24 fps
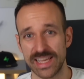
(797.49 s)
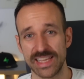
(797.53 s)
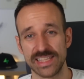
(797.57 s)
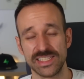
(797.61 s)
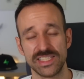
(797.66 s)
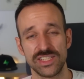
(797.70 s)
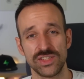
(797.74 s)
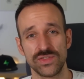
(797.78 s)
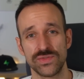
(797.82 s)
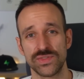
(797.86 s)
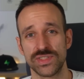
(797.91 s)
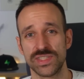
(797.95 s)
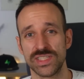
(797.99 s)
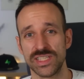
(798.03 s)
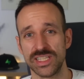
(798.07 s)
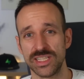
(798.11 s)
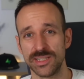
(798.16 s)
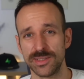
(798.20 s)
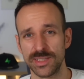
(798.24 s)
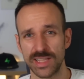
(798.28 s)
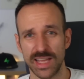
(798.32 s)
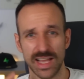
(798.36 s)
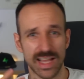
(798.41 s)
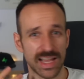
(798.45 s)
As you've
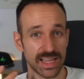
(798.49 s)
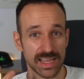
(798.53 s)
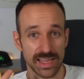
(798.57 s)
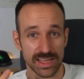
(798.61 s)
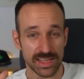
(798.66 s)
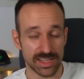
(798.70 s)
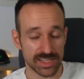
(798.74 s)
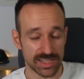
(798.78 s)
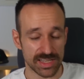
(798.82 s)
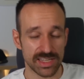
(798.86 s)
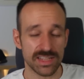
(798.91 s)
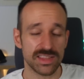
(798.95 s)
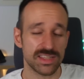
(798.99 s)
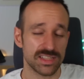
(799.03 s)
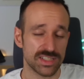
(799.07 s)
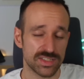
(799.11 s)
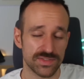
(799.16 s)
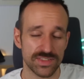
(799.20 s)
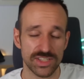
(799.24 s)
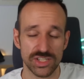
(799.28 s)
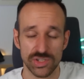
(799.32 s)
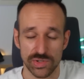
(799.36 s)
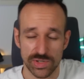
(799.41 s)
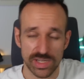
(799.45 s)
seen, I, in this
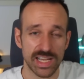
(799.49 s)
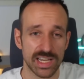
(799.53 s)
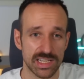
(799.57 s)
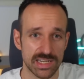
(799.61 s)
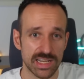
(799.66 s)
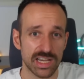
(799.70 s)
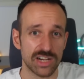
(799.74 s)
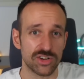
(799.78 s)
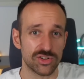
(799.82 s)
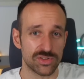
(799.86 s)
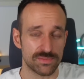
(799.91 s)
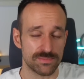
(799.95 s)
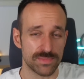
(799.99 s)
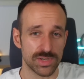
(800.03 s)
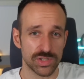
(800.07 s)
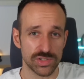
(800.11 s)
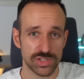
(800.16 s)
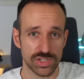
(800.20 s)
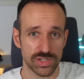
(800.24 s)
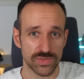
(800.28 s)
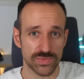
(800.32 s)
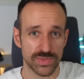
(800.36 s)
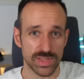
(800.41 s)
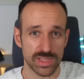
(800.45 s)
video, cut out
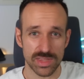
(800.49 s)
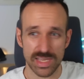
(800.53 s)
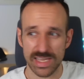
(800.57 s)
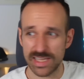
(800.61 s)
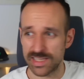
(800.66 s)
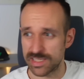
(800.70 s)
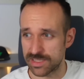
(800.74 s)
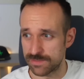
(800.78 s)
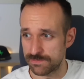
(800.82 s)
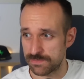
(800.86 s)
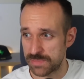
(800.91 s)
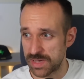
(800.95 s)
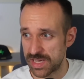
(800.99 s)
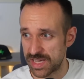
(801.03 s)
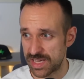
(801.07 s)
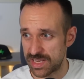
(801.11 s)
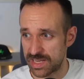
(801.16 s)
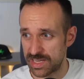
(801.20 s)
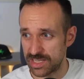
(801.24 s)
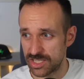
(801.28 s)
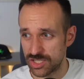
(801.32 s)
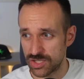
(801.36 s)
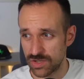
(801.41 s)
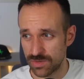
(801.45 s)
most of the things,
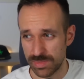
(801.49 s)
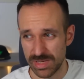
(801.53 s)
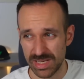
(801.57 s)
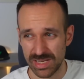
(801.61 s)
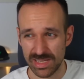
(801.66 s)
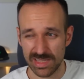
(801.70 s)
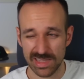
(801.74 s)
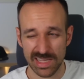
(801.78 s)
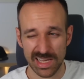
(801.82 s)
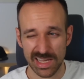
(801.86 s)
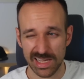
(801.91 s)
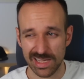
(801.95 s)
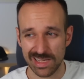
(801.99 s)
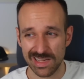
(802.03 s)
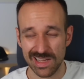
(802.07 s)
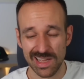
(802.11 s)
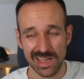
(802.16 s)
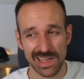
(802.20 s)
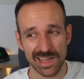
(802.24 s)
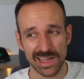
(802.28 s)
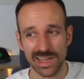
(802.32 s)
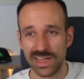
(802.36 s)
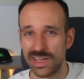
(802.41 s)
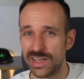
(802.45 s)
but it took me like
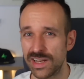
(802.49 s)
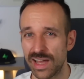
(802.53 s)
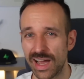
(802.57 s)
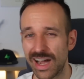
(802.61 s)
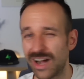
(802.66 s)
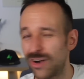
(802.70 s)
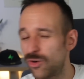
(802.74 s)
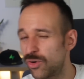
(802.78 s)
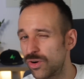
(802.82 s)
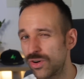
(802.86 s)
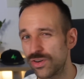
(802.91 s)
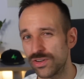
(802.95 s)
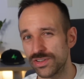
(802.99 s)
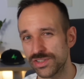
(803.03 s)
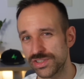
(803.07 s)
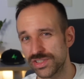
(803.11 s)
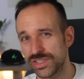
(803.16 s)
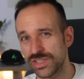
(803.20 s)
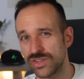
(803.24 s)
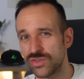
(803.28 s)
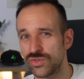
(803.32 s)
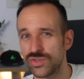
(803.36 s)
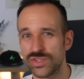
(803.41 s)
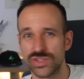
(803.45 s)
an hour or
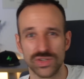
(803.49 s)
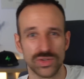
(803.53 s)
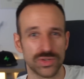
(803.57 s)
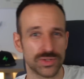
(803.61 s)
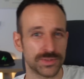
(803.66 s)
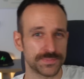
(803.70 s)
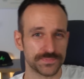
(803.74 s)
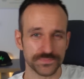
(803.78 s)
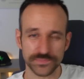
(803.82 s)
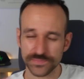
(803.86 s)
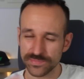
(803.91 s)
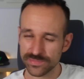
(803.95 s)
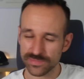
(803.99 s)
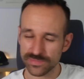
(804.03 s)
so to